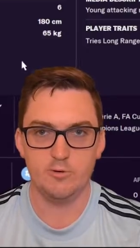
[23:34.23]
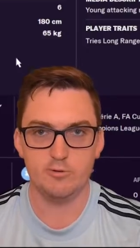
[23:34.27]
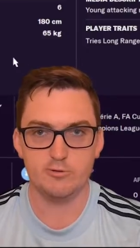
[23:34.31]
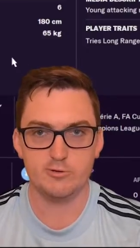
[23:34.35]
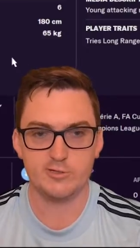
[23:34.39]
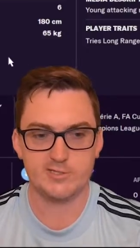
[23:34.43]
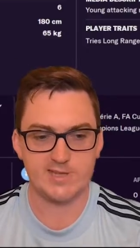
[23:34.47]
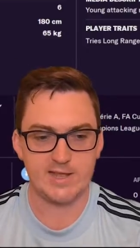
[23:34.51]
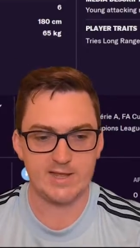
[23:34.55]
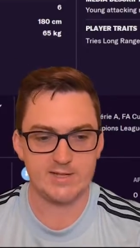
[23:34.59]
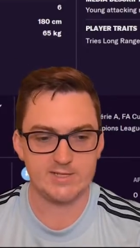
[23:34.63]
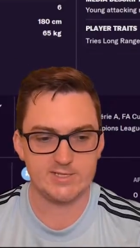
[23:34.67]

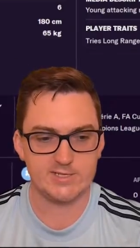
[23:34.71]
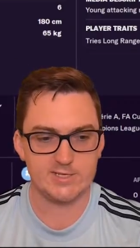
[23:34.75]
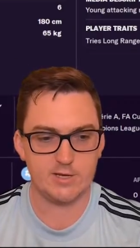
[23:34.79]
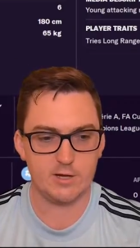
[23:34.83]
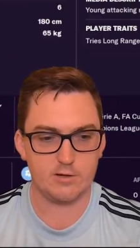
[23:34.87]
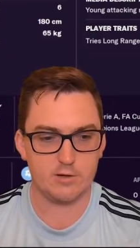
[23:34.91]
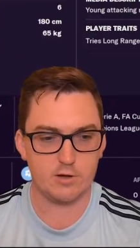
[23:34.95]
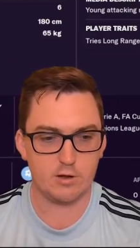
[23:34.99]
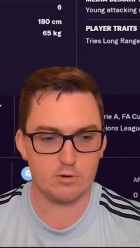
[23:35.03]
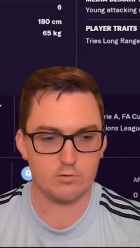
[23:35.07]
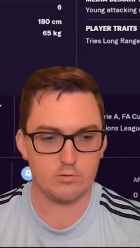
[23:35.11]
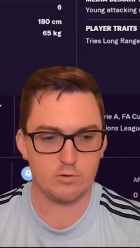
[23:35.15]
Well,
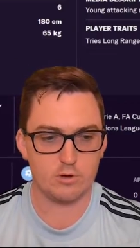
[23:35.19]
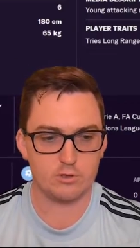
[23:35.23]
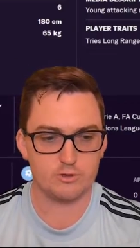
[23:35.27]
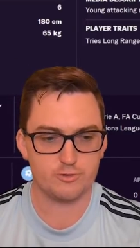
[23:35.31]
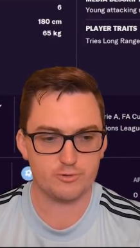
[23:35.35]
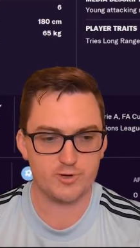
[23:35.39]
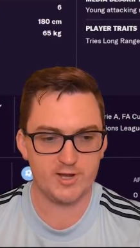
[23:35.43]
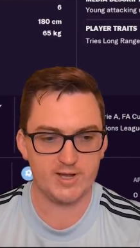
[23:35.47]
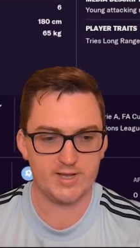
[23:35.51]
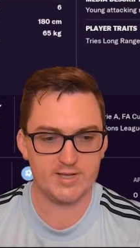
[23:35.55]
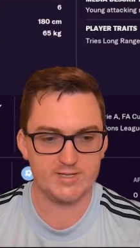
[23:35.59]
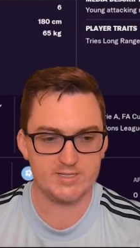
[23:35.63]
Santiago
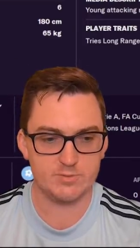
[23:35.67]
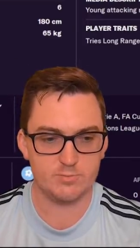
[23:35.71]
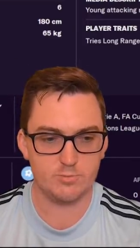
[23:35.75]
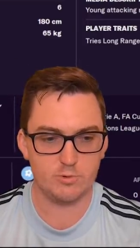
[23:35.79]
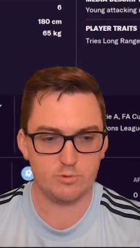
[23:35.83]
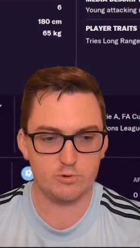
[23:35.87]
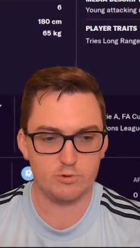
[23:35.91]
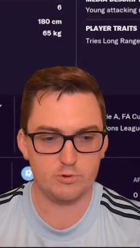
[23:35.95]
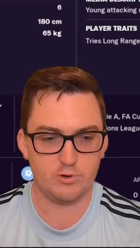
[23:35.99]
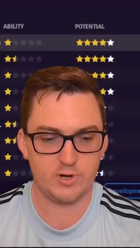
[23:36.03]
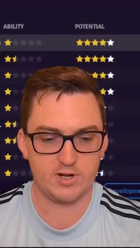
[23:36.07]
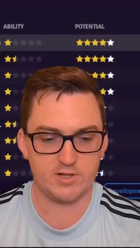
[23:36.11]
Rodriguez,
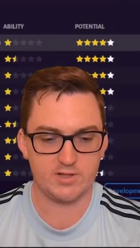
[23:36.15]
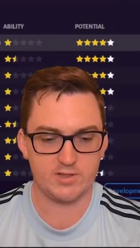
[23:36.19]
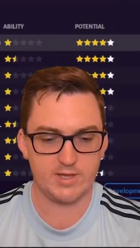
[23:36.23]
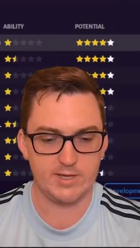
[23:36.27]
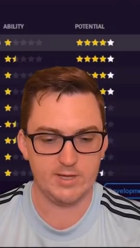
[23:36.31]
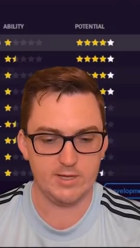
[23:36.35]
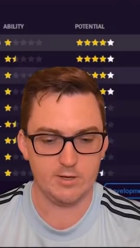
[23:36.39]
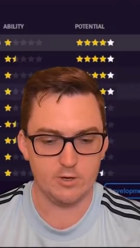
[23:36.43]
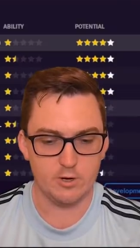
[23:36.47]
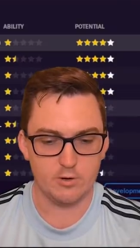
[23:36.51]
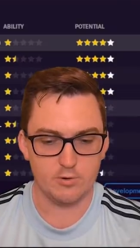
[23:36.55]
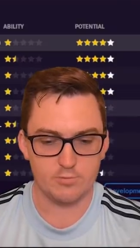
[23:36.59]
and we'll
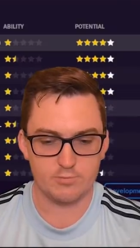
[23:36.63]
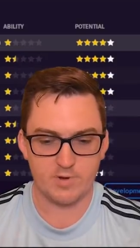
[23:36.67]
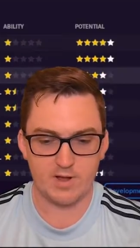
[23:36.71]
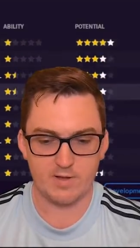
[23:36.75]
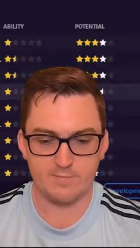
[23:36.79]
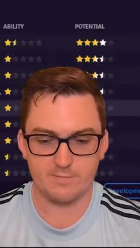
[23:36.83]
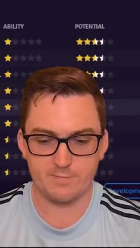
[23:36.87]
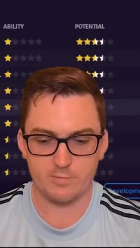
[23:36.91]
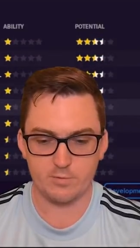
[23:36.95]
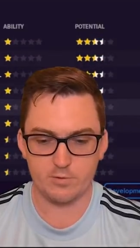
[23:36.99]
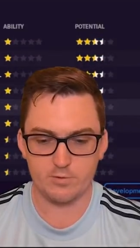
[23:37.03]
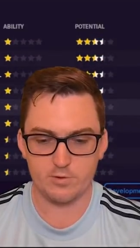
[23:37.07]
quickly
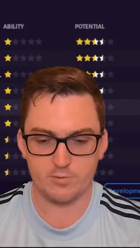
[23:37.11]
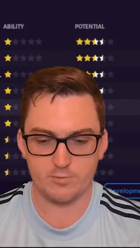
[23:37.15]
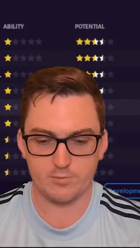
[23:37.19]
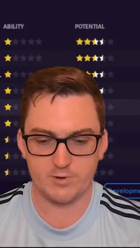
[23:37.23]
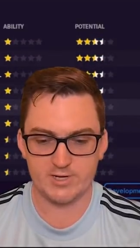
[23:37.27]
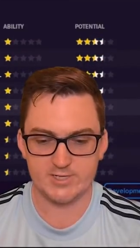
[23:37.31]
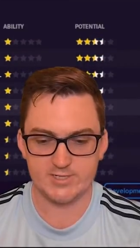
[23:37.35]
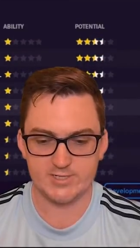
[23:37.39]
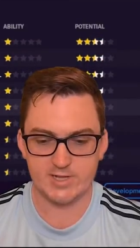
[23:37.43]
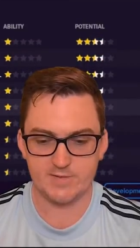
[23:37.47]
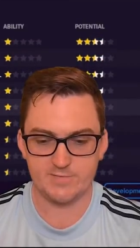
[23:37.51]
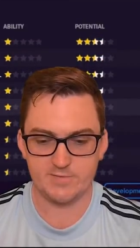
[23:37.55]
run through the
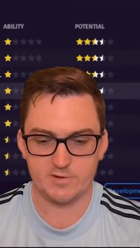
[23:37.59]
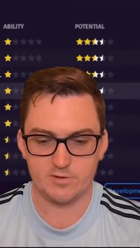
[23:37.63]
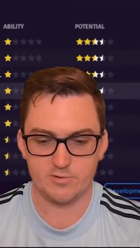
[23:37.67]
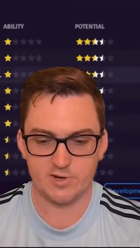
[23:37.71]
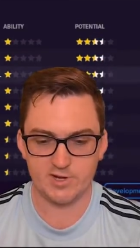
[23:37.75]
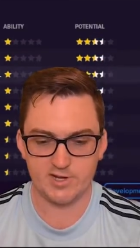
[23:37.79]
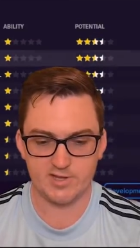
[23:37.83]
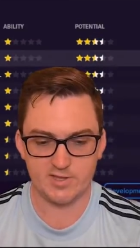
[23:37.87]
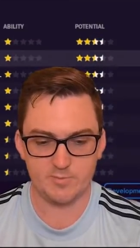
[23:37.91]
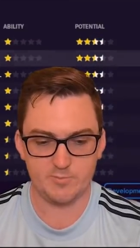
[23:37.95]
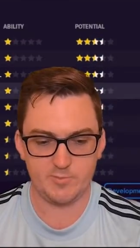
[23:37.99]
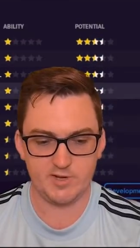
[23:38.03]
rest even
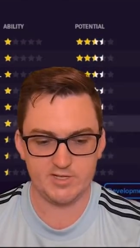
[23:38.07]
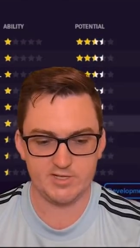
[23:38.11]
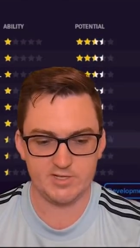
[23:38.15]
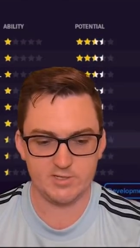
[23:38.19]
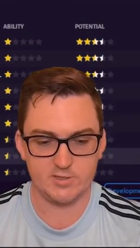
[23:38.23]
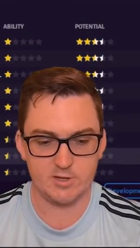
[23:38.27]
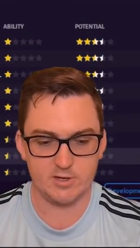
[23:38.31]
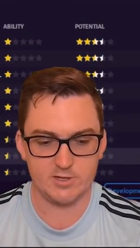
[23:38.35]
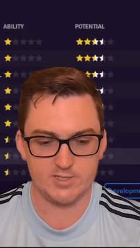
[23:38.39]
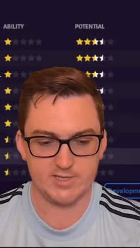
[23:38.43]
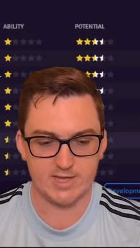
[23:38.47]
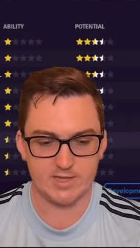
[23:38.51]
quicker than we
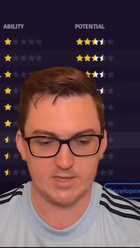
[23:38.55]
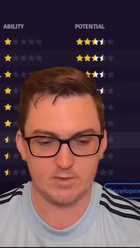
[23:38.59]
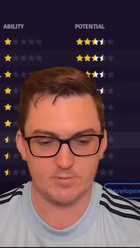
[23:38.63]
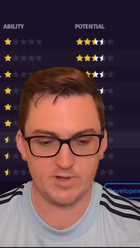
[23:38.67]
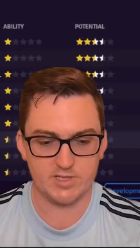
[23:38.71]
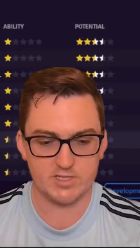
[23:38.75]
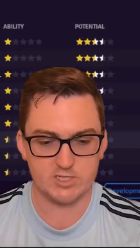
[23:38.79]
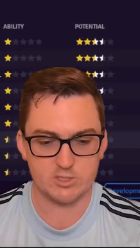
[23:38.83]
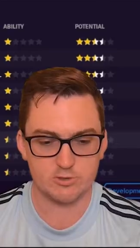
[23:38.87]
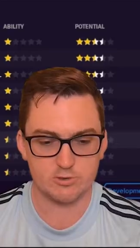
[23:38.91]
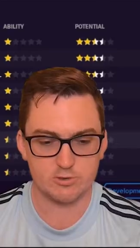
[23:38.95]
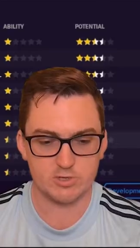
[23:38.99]
did those other
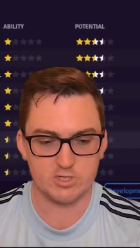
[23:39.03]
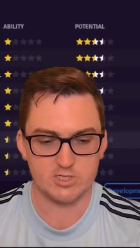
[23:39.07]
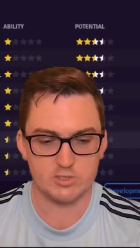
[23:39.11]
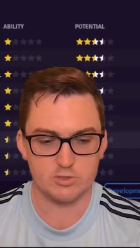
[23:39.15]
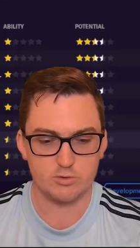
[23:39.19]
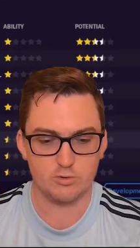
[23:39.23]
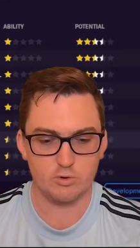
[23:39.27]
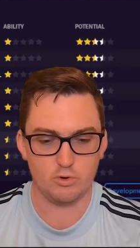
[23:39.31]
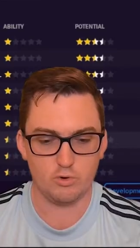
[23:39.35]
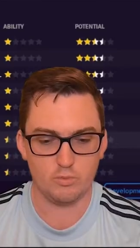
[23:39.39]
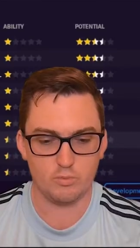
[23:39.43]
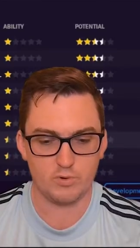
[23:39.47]
ones.
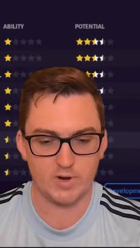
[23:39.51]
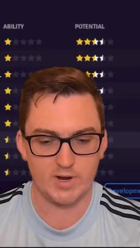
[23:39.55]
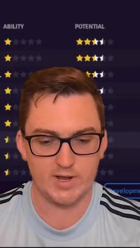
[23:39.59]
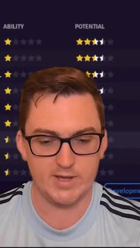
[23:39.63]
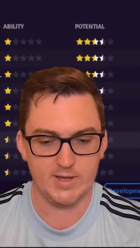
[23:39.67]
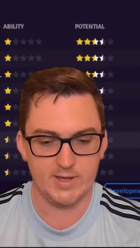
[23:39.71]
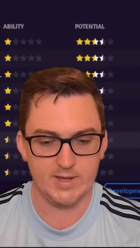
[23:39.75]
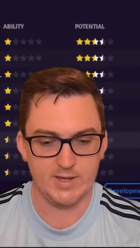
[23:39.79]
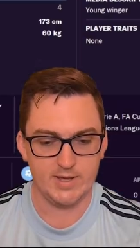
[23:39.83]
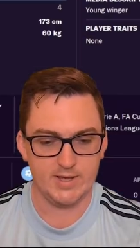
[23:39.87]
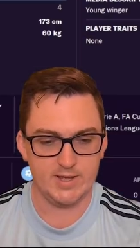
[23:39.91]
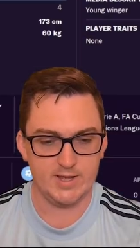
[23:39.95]
Chris
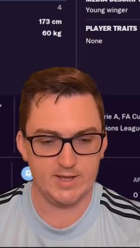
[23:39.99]
Aubrey